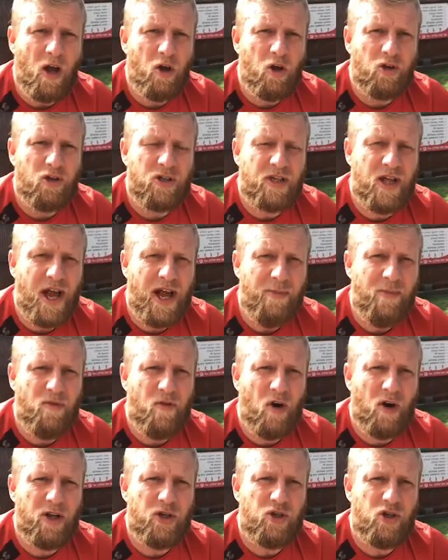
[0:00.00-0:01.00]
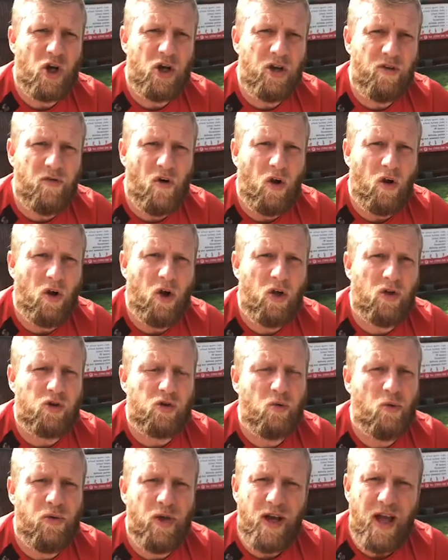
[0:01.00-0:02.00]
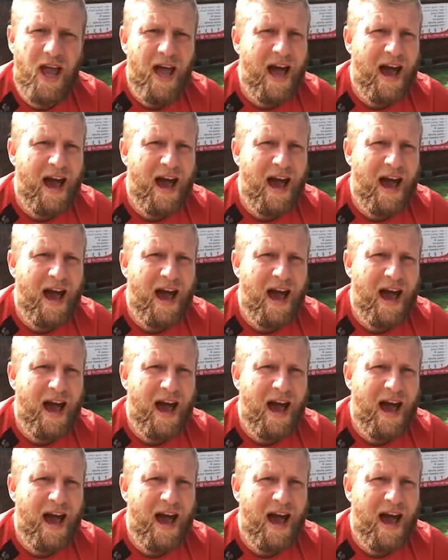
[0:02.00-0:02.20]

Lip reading: good time. You've all enjoyed it. You've all learned something.